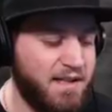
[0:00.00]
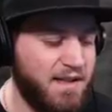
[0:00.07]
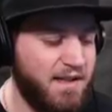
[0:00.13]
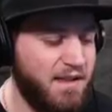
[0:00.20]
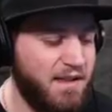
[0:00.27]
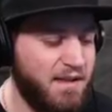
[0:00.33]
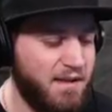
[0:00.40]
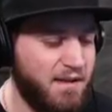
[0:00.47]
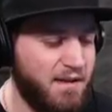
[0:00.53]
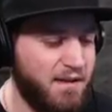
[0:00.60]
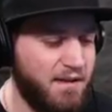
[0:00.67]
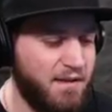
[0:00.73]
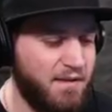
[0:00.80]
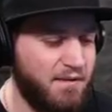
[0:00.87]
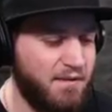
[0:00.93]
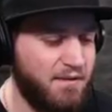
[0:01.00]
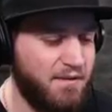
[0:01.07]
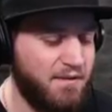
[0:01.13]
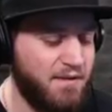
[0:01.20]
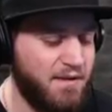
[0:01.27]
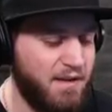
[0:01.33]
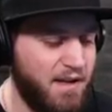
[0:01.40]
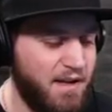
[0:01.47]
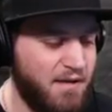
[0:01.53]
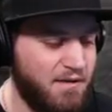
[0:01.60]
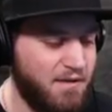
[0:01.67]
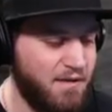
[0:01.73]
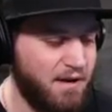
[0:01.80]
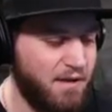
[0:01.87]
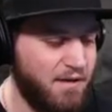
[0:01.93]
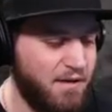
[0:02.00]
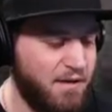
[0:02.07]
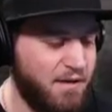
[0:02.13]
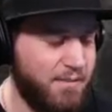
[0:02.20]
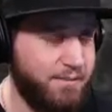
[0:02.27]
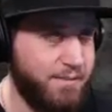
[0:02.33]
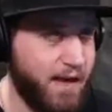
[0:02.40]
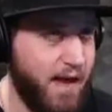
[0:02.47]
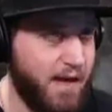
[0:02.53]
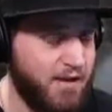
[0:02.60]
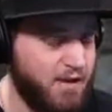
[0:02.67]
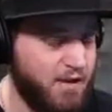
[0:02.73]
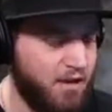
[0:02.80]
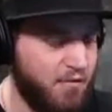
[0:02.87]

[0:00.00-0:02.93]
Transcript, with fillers: sudden the gears got the engine